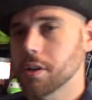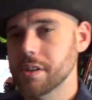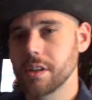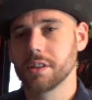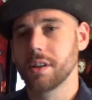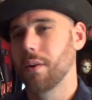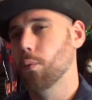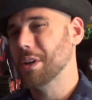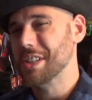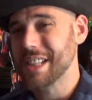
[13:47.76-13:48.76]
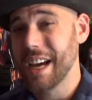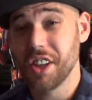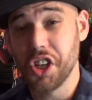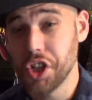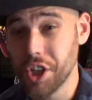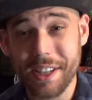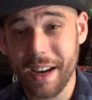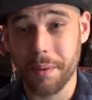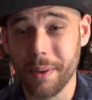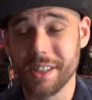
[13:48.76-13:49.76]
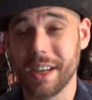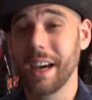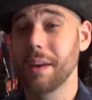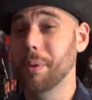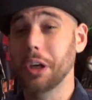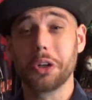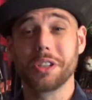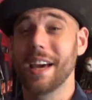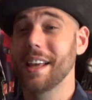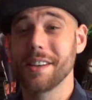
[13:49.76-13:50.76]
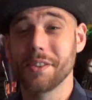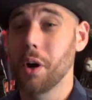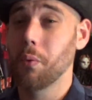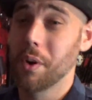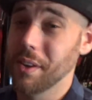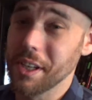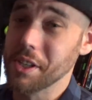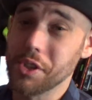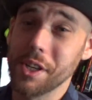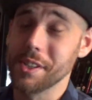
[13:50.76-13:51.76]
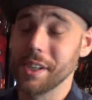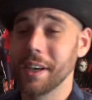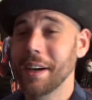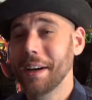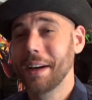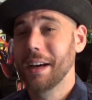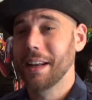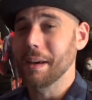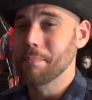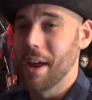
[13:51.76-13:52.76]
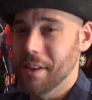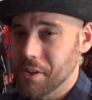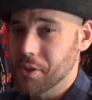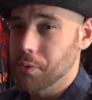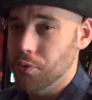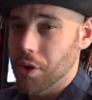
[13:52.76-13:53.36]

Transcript: Godzillas what scared the shit out of me as a kid, because it is not one of these cheesy like men in a suit